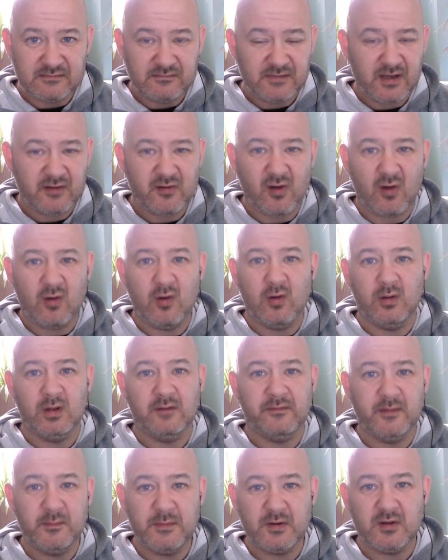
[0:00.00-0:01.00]
Now not all of
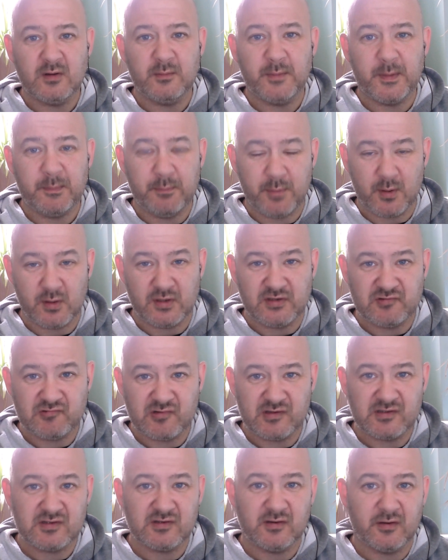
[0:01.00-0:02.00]
them are going to be
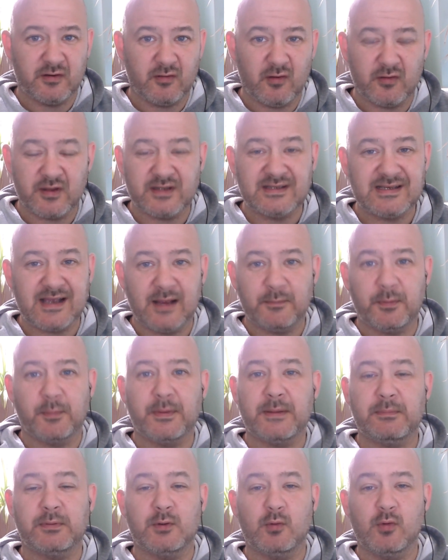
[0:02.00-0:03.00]
boisterous or the type of
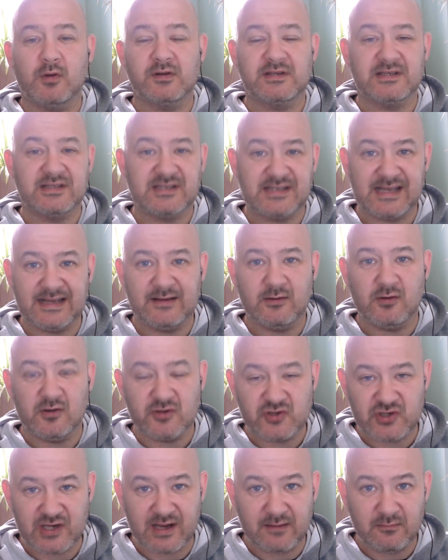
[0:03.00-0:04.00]
people who want to sing or
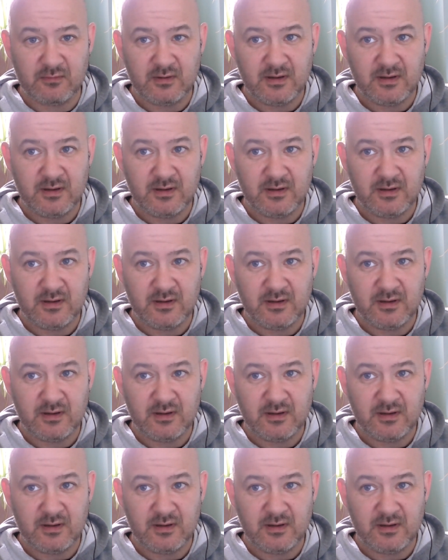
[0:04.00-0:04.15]
shout.